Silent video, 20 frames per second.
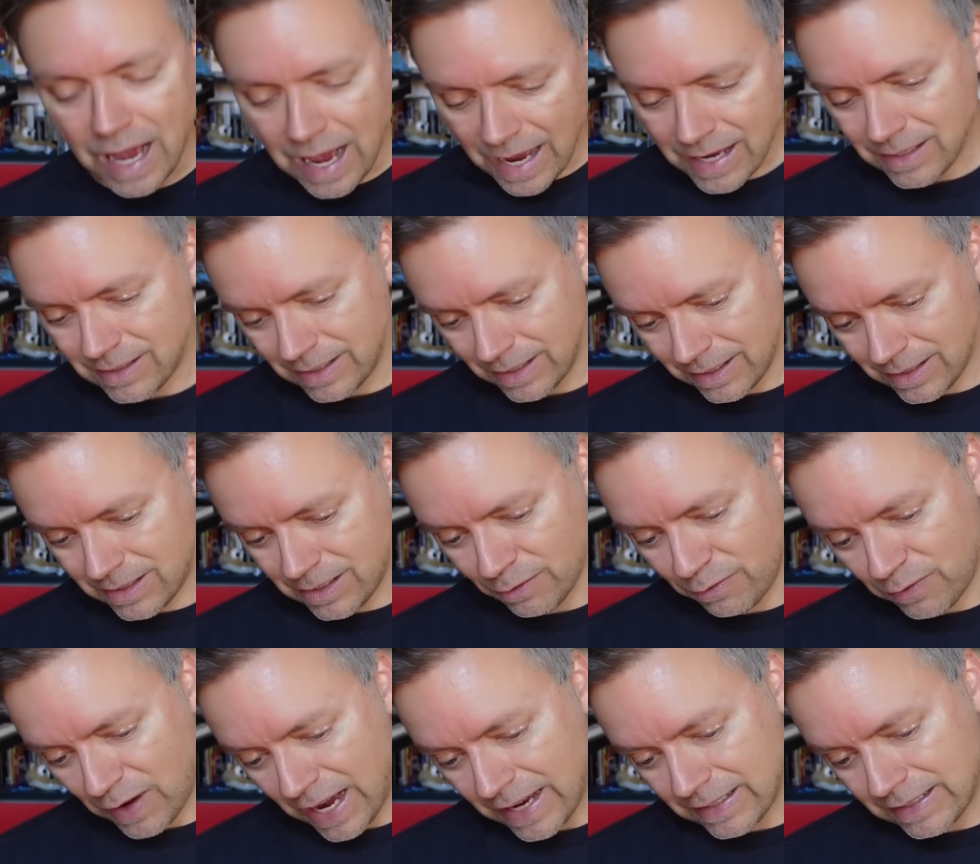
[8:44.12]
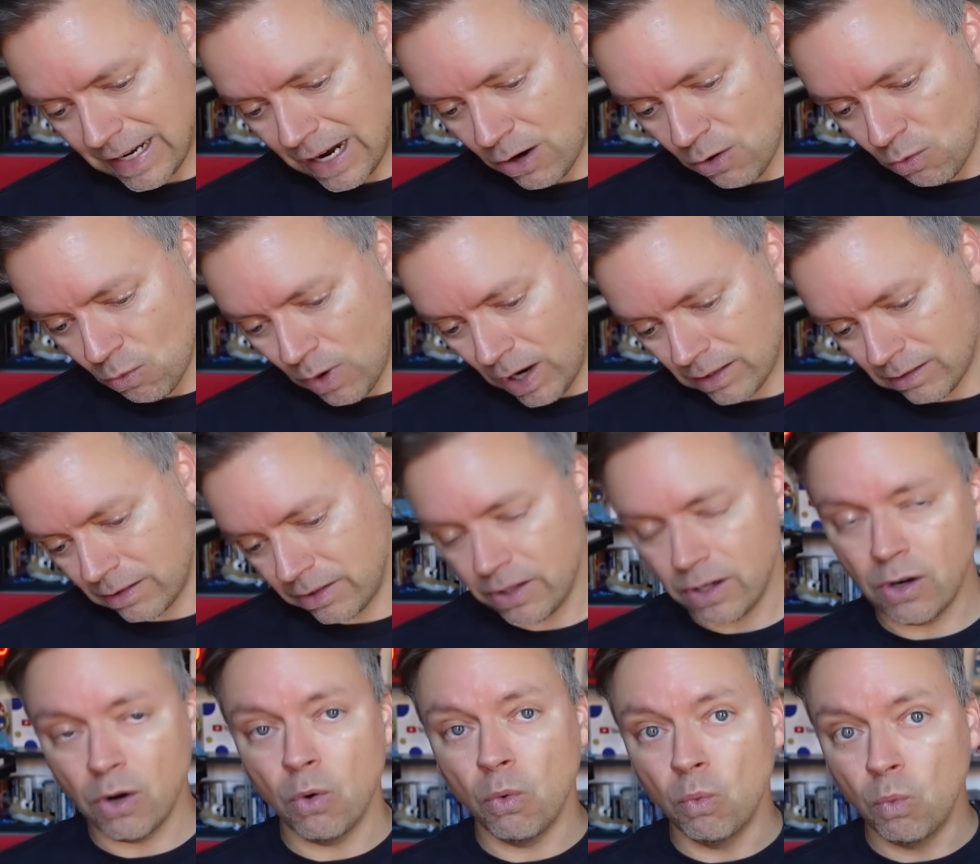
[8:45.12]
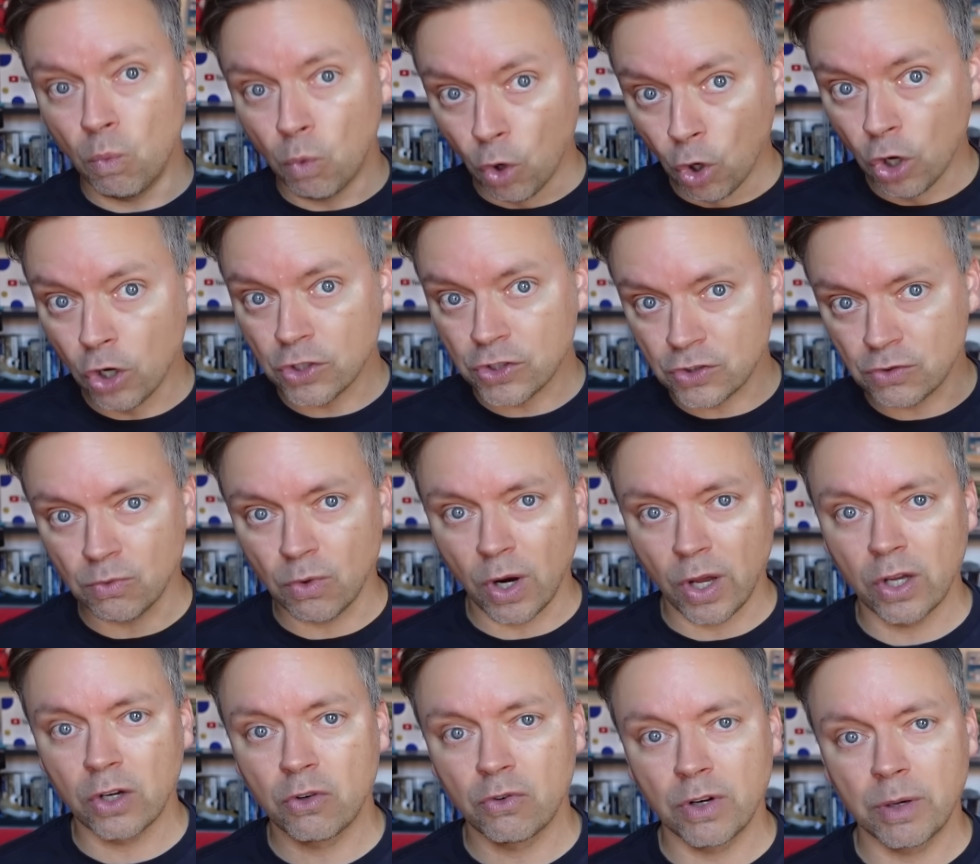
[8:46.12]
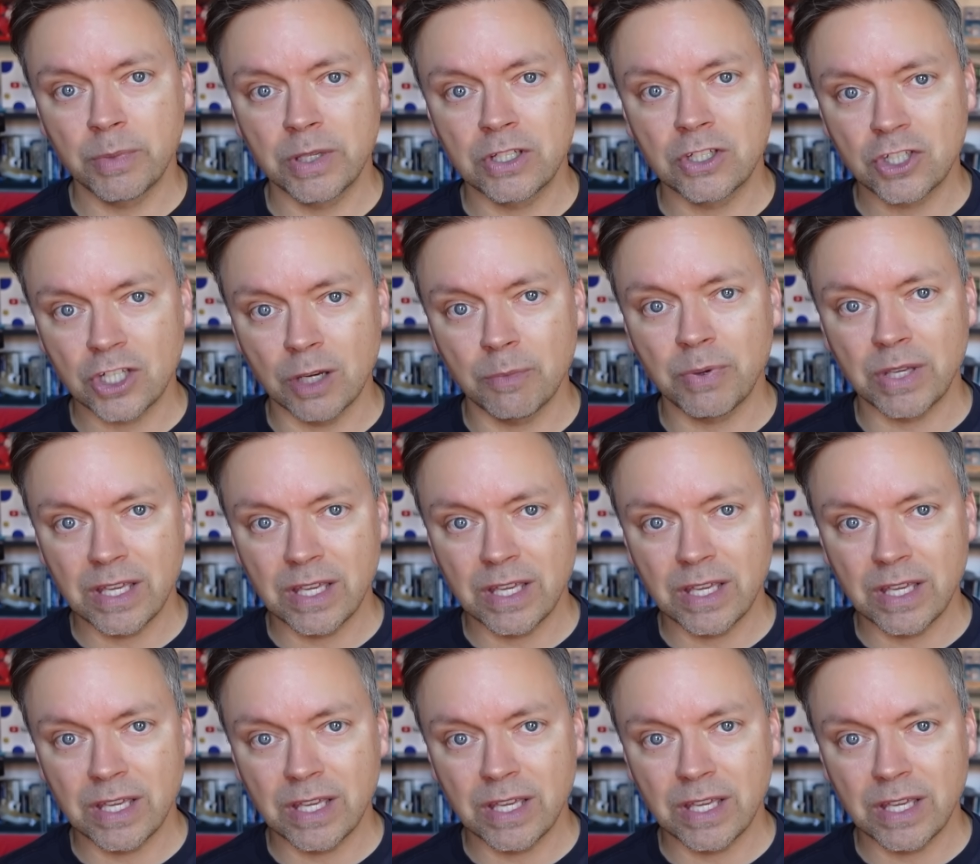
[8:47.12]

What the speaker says: I did to find out what the worst Royal Caribbean ship